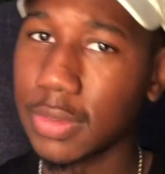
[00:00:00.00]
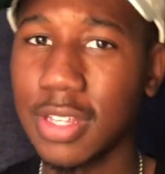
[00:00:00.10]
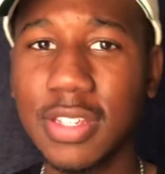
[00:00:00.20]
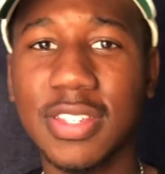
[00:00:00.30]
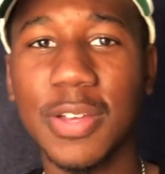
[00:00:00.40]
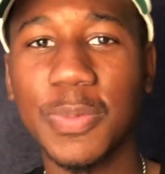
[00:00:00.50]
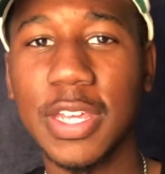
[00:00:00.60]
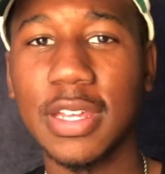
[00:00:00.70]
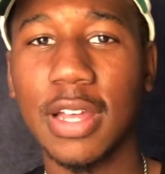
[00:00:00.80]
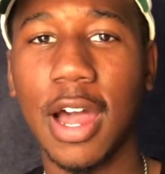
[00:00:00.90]
this is
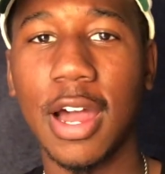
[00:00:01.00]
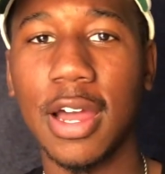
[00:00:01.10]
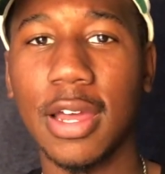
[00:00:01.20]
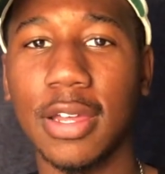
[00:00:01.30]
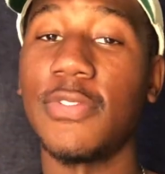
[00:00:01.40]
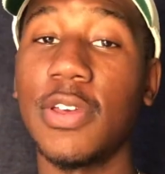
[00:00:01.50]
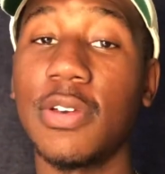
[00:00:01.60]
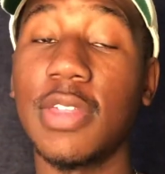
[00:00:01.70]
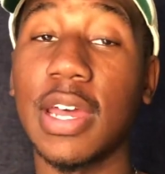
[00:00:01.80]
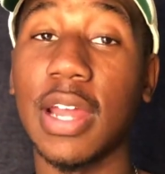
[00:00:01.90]
something I
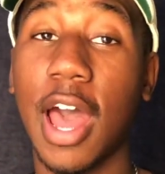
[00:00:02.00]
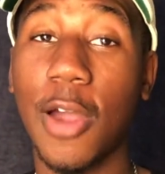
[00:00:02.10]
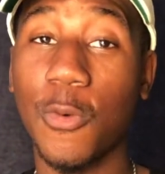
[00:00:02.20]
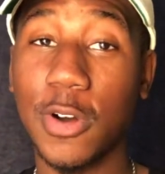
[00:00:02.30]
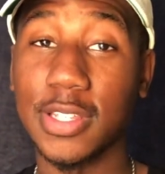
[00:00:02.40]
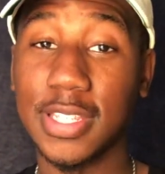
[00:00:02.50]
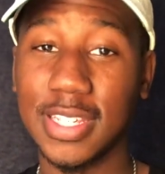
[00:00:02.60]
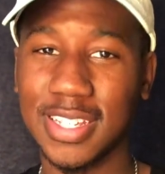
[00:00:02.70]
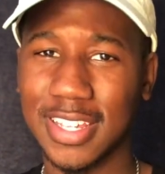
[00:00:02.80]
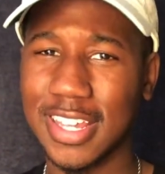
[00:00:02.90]
feel that I want
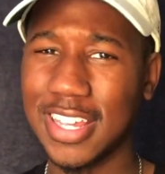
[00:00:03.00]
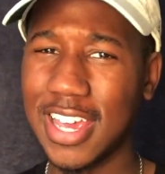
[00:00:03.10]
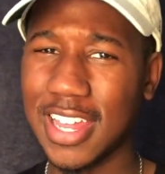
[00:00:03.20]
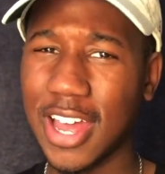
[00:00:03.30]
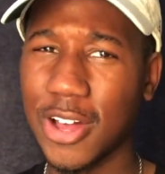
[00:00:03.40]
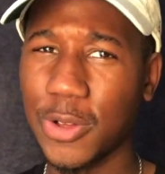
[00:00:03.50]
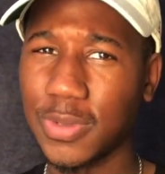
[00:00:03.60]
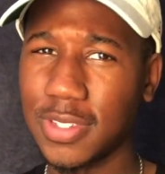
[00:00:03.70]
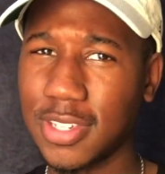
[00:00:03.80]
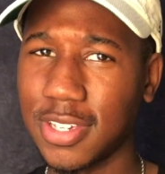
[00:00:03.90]
to get out
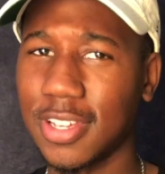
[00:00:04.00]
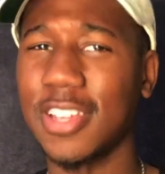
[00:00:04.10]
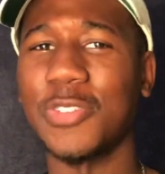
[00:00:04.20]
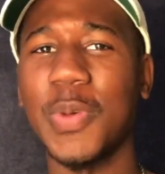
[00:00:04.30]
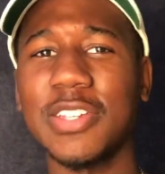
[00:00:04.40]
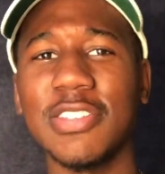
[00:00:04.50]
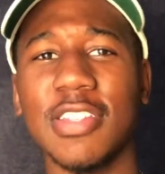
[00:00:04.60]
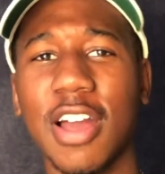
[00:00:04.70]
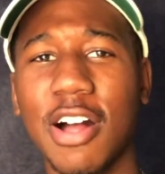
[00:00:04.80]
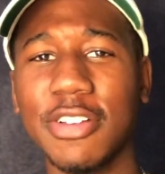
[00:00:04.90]
to, especially
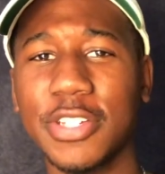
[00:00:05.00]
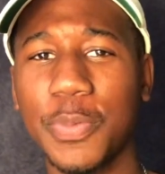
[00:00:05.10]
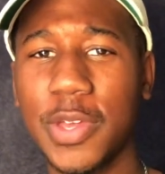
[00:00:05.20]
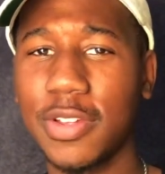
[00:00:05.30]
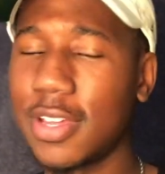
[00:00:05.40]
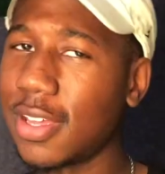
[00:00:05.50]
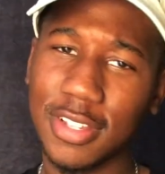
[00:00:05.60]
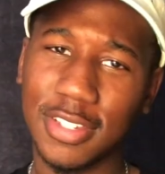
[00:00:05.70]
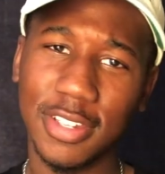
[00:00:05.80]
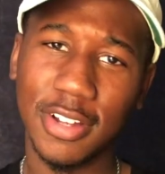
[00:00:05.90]
the college community,
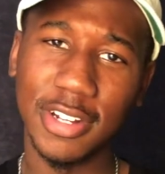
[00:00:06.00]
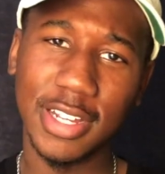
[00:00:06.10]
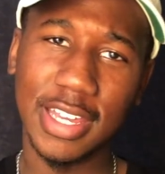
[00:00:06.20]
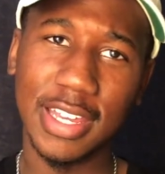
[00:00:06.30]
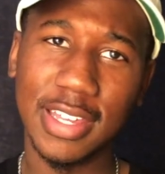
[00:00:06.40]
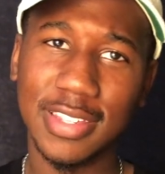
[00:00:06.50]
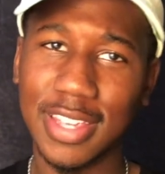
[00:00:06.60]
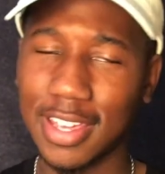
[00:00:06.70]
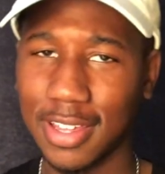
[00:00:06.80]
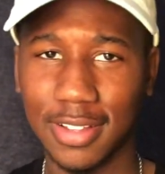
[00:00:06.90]
younger kids,
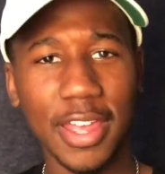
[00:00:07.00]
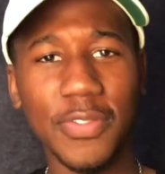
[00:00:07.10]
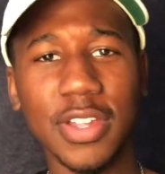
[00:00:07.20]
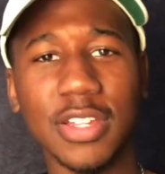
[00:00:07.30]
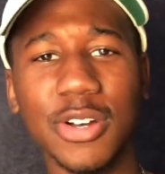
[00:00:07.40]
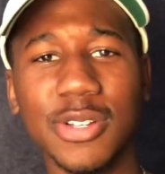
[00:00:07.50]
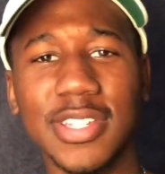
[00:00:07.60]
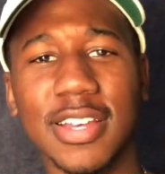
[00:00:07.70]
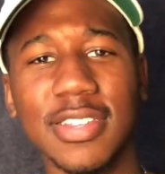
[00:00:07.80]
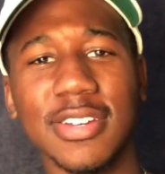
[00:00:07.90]
and even
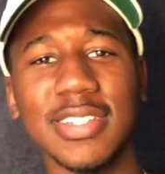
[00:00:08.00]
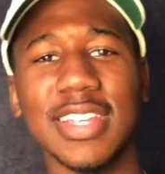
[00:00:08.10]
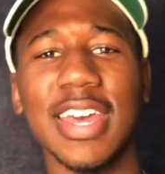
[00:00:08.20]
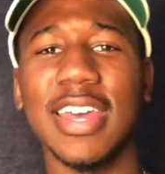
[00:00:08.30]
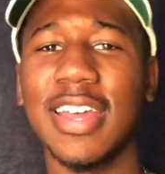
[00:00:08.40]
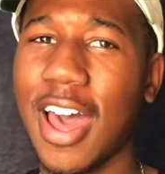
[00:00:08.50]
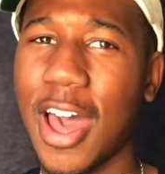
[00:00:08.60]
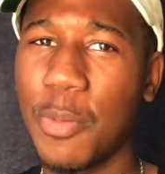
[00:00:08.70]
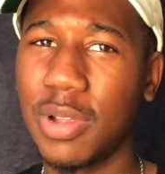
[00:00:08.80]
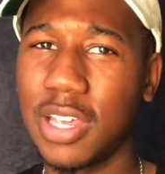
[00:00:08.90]
adults out there today.
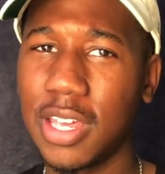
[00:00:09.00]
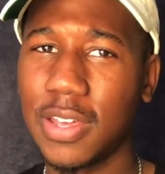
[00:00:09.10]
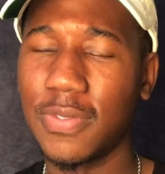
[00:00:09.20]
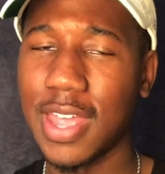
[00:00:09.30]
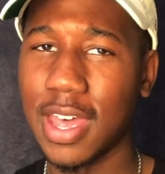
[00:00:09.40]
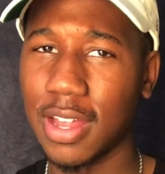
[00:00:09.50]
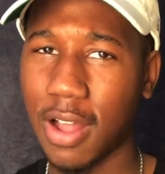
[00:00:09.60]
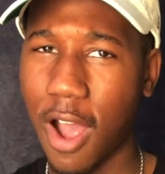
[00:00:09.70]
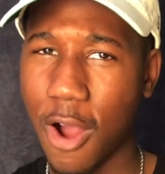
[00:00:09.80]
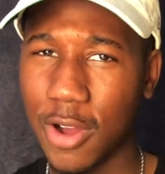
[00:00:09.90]
I believe that
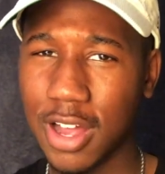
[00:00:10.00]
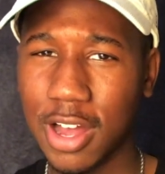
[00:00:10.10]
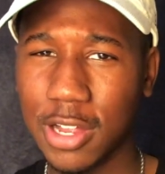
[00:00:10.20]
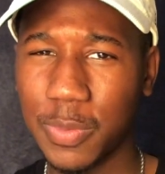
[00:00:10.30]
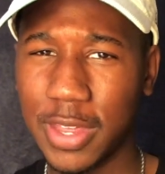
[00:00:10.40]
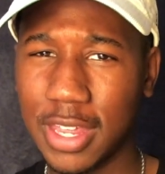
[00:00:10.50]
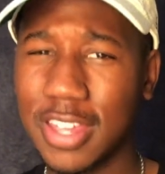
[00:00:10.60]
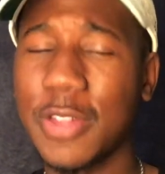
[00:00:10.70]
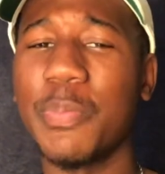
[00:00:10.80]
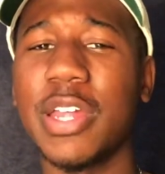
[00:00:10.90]
our economy
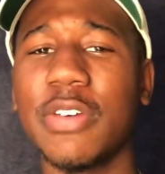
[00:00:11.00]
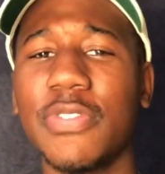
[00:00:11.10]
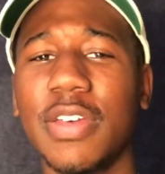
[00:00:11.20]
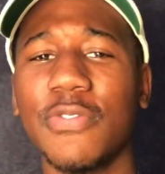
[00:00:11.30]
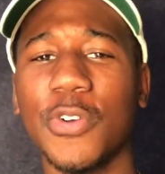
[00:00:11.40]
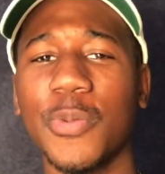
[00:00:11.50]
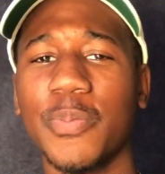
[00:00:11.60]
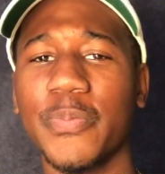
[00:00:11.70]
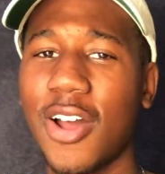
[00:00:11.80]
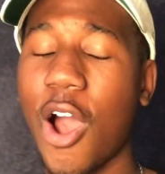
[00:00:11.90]
can benefit
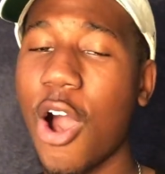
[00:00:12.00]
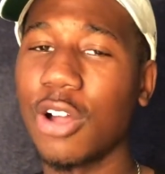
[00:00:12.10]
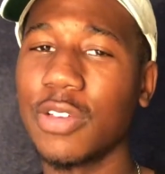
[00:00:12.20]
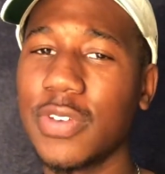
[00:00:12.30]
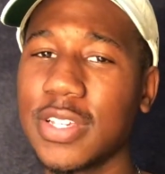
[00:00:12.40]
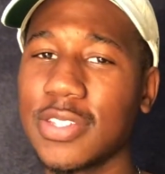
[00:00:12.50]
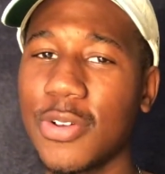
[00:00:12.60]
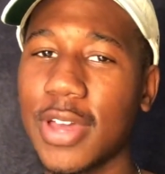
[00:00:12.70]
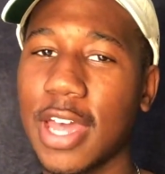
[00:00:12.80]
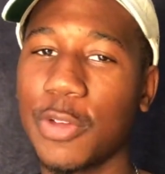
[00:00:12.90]
from all of us
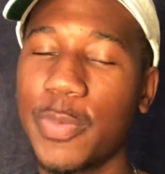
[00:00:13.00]
knowing how to